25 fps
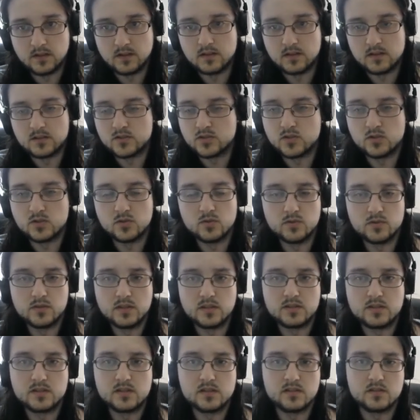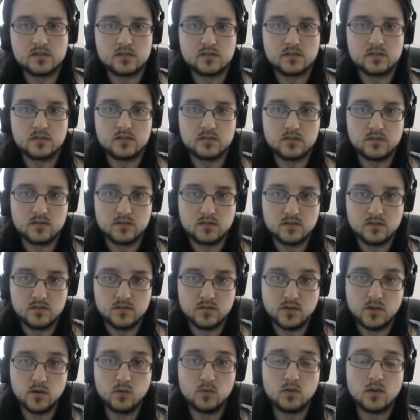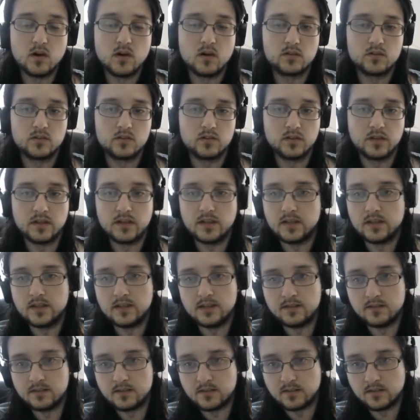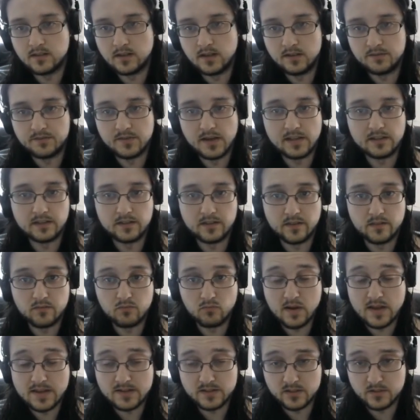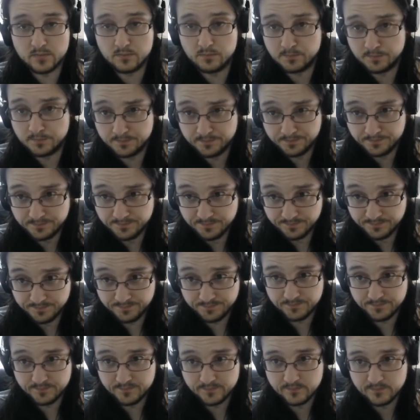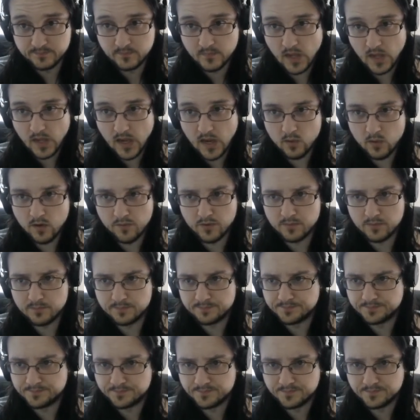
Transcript: So this is no longer a valid threat. However,